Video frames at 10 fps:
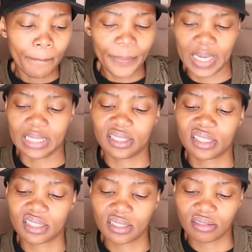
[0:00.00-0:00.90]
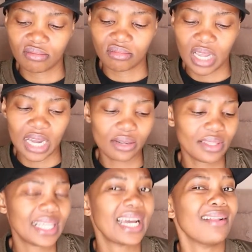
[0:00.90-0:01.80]
but I
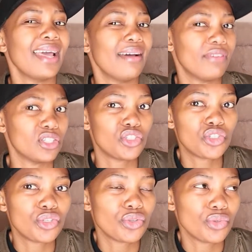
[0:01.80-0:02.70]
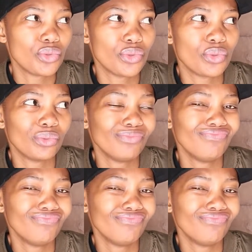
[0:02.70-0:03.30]
don't think I'll ever do